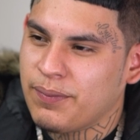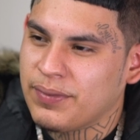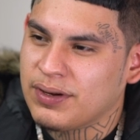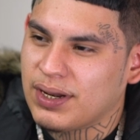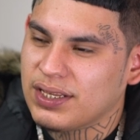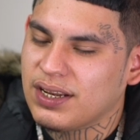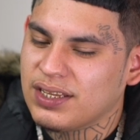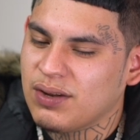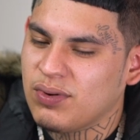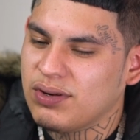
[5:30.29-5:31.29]
I
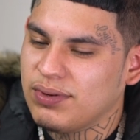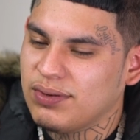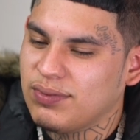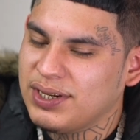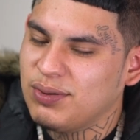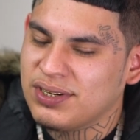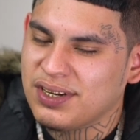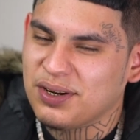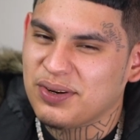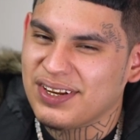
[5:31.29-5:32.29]
think we do
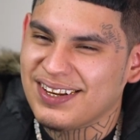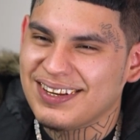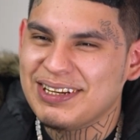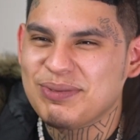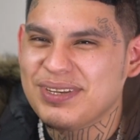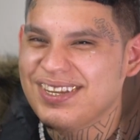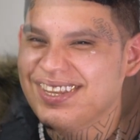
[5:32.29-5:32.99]
deserve that. You know what I'm saying?